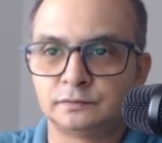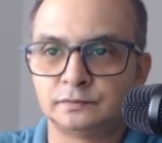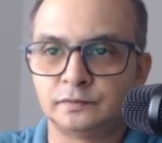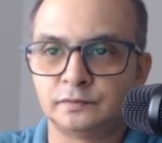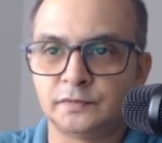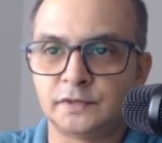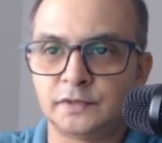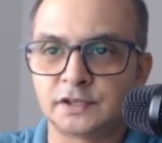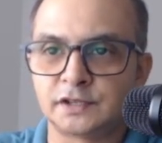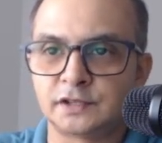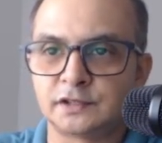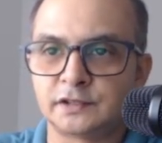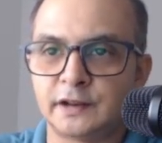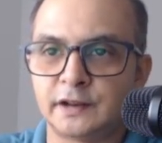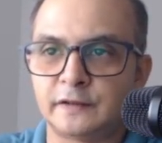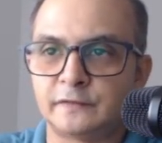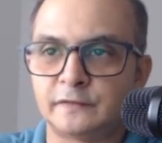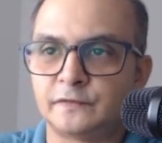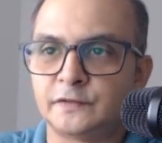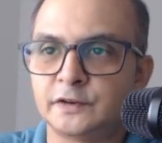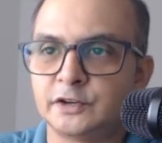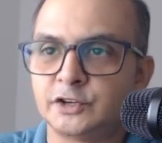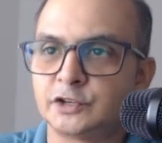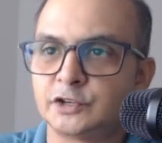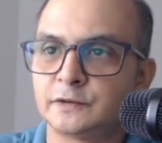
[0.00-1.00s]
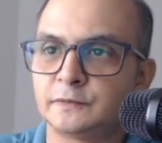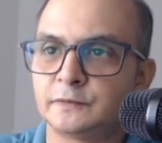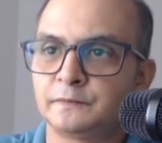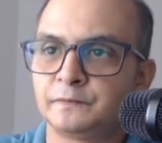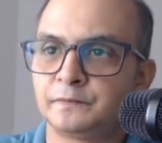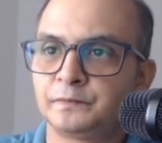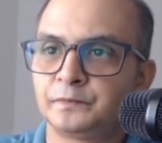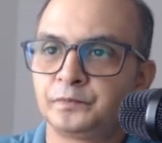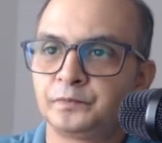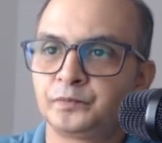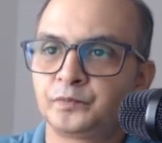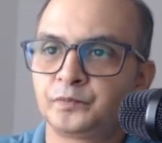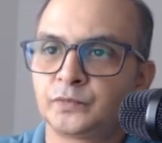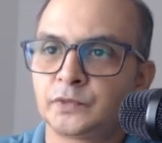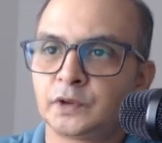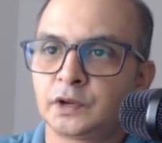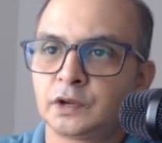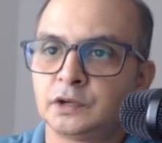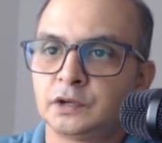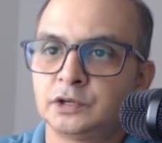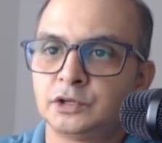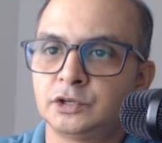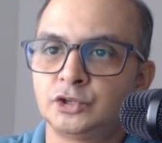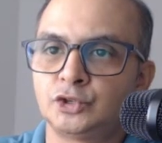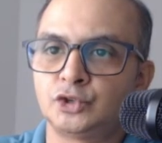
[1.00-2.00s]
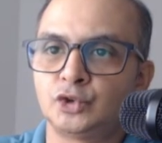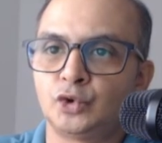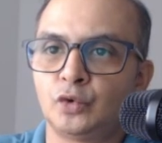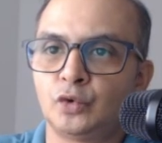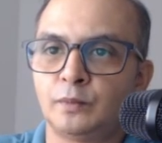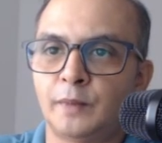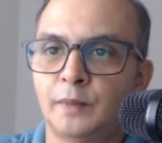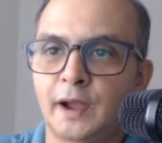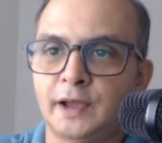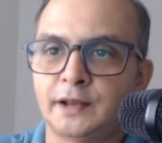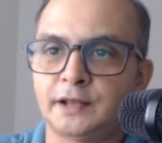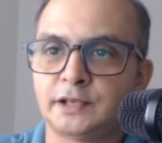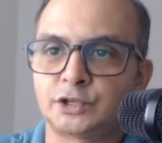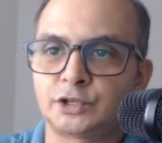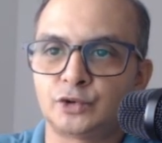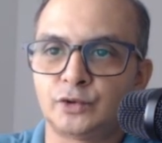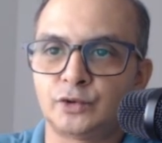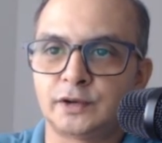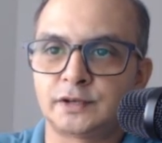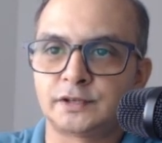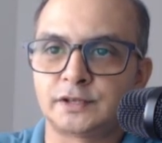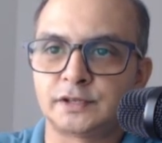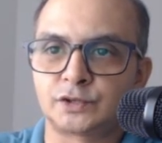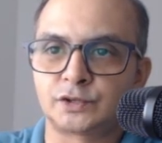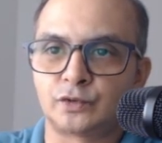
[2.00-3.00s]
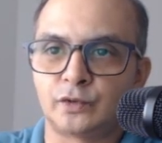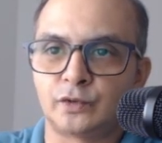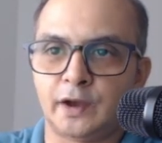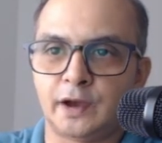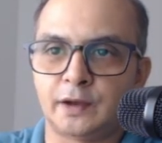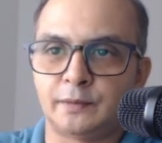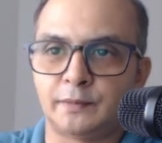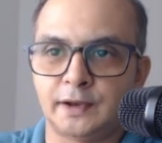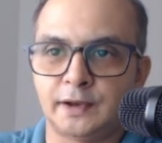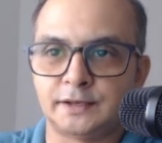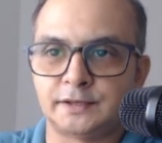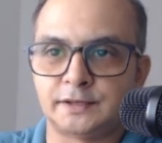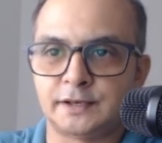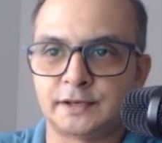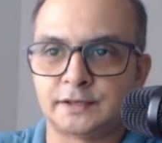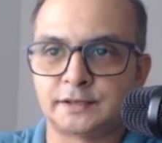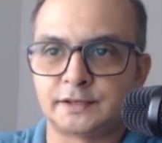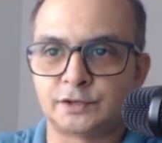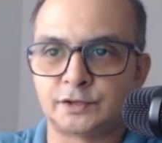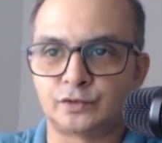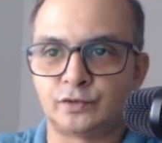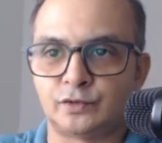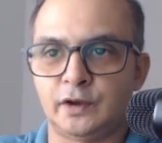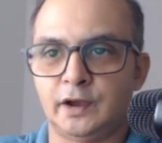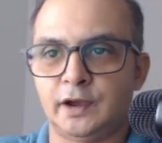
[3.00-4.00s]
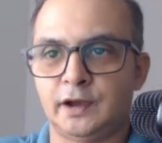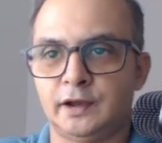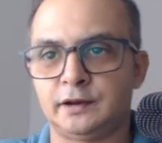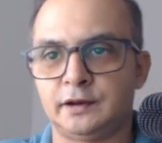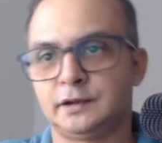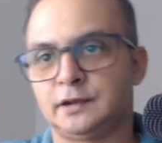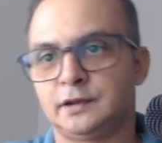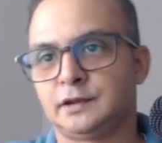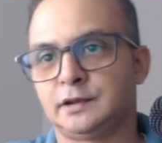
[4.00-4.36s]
This is the definition: 2 minus 2x square minus x square